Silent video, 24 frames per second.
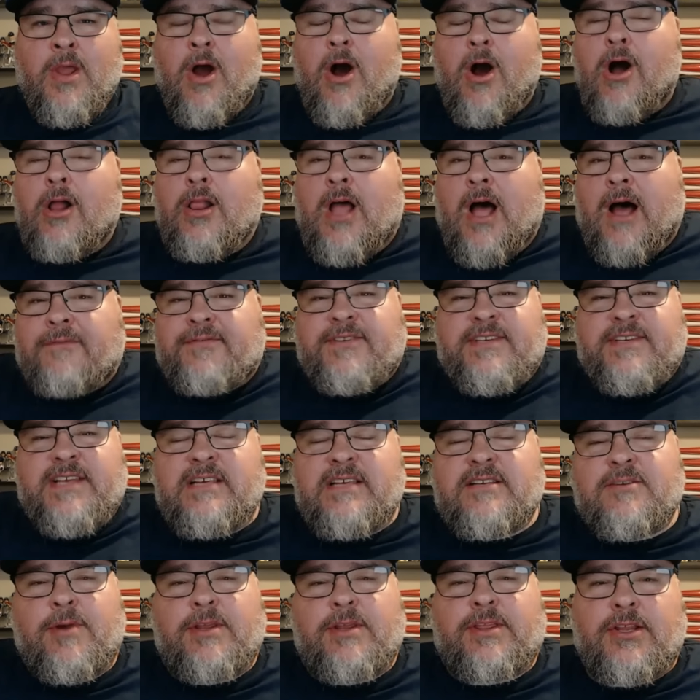All off
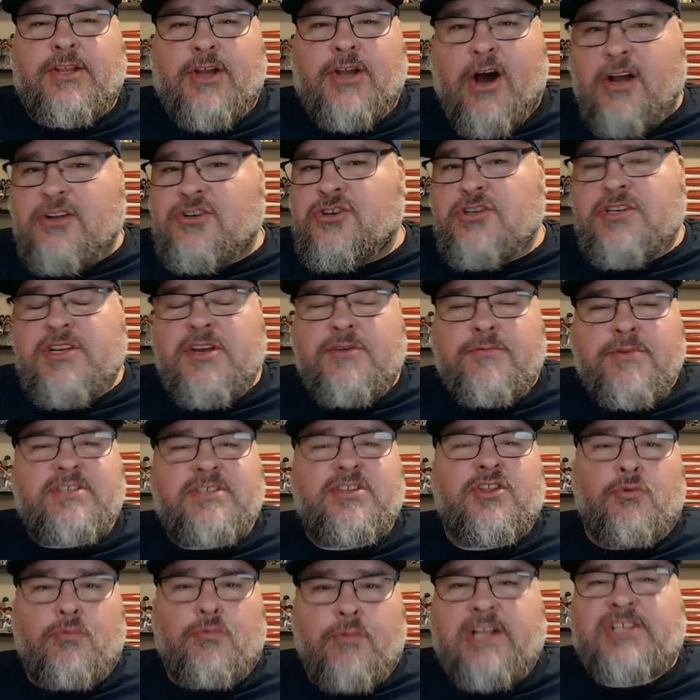season with the Dodgers, it
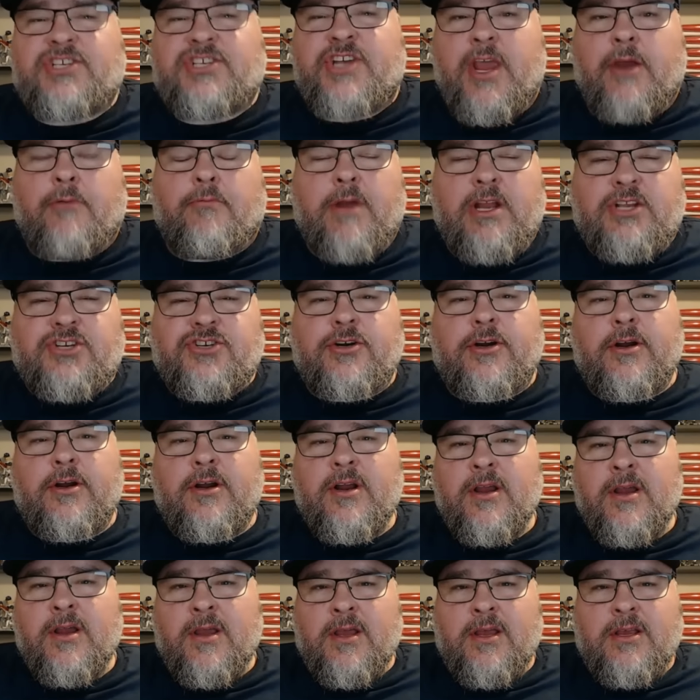was the rich get
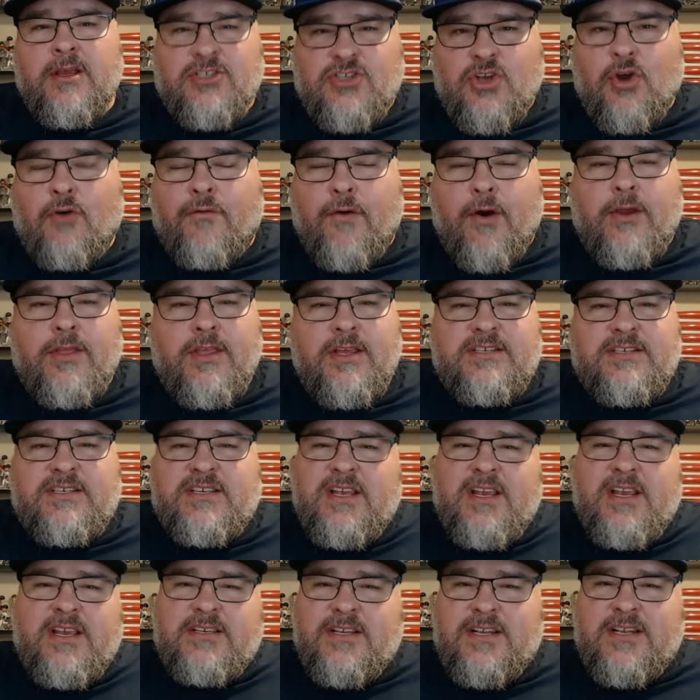richer. So far this
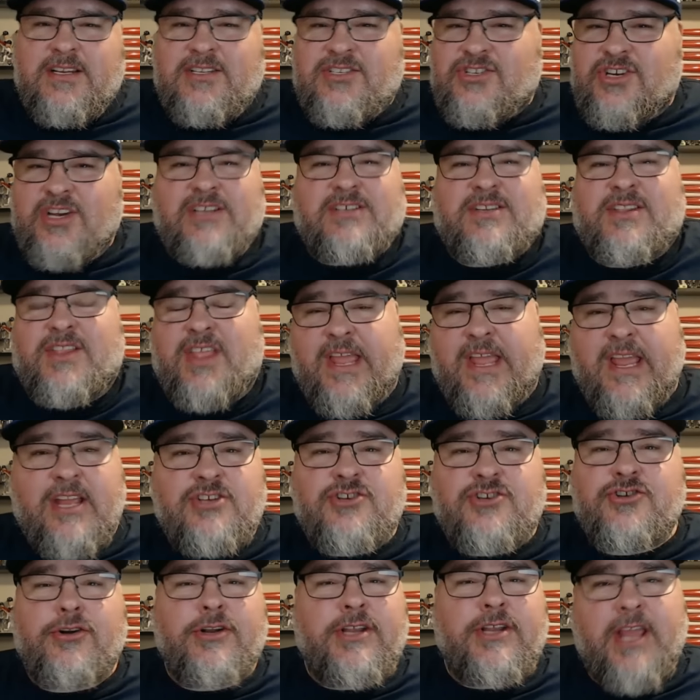season, it's just the
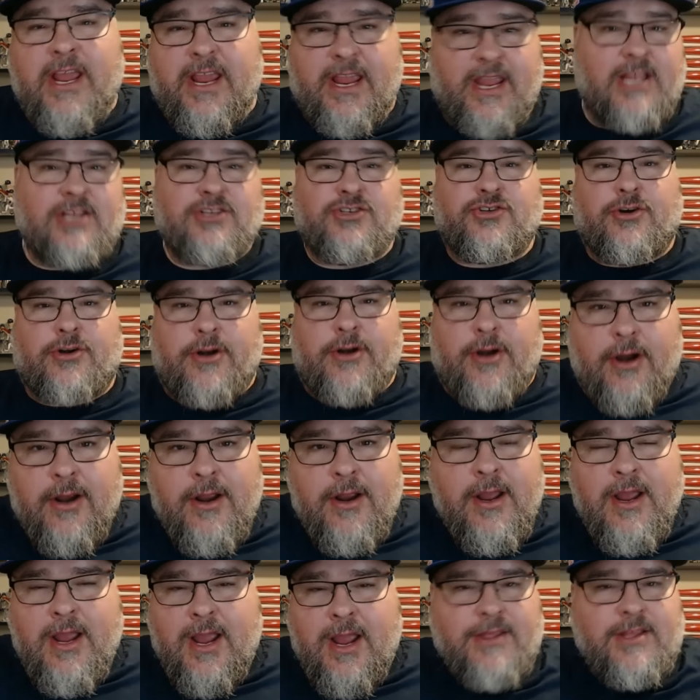injured get injureder.
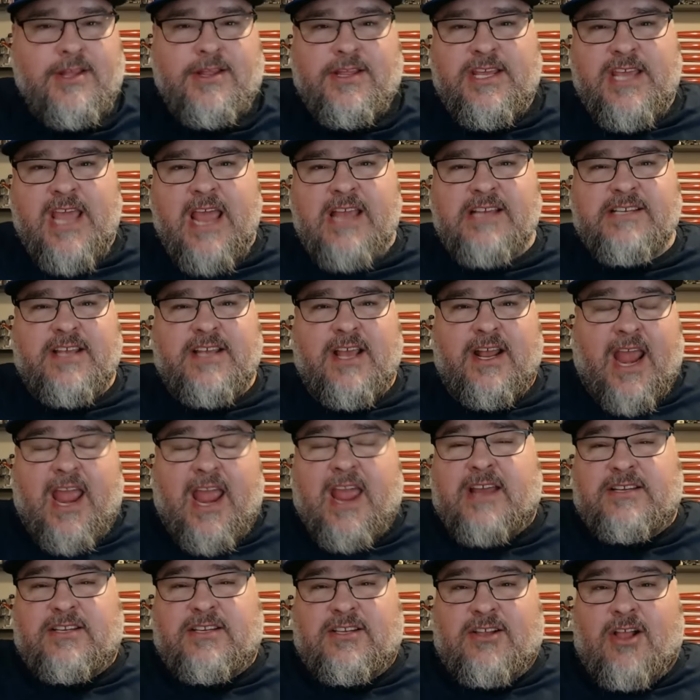And then the A's said,
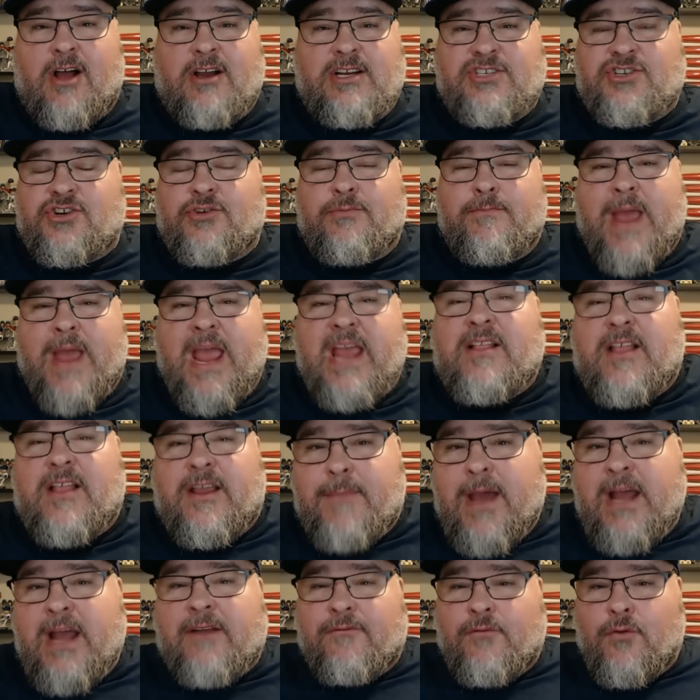hey, as long as you're
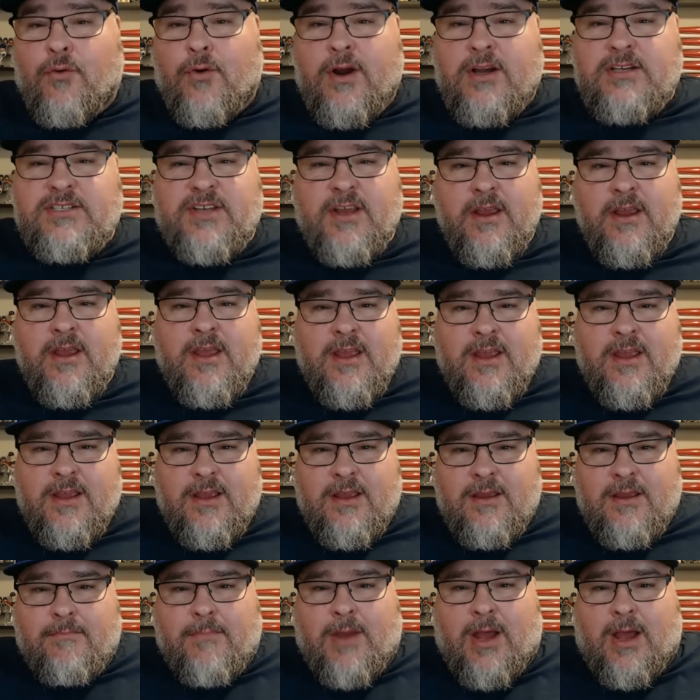mangling metaphors,
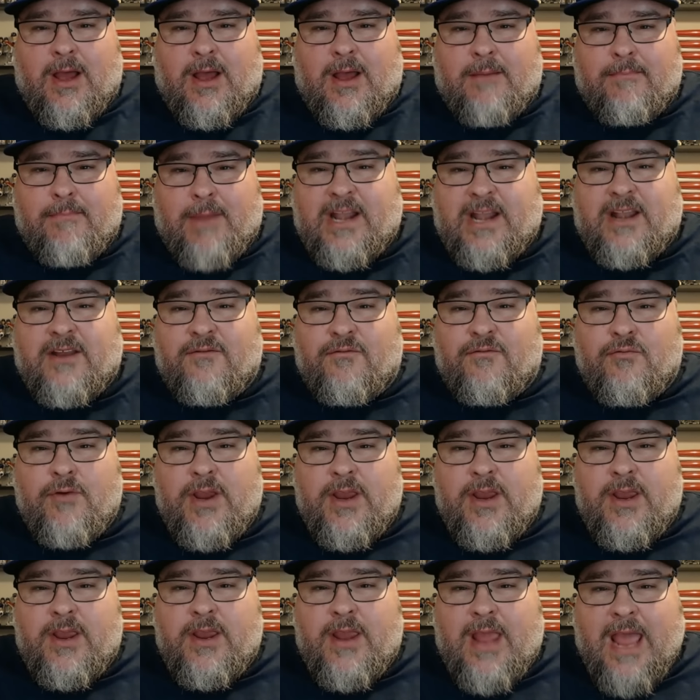mind if
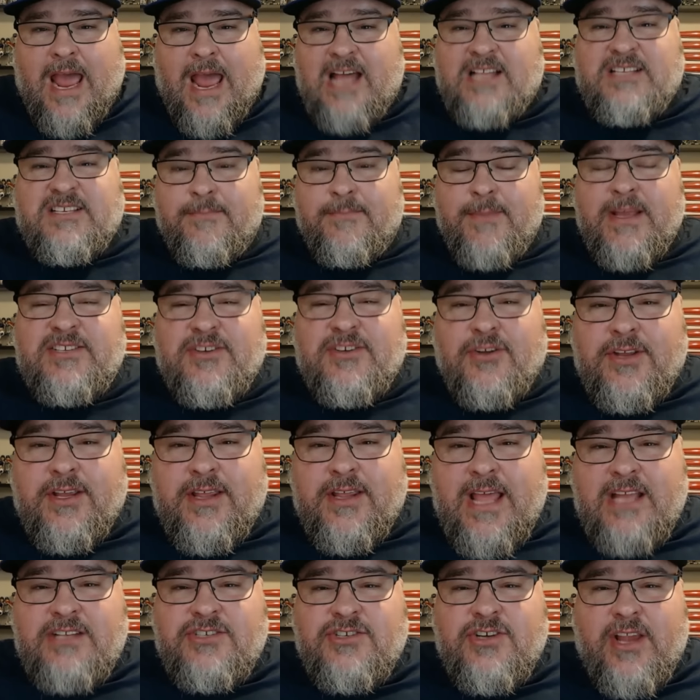we add some insult to
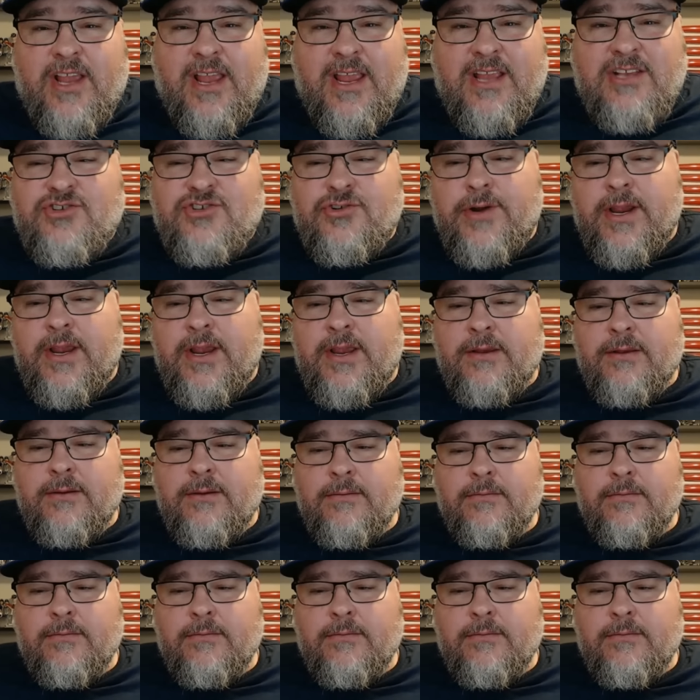that injury?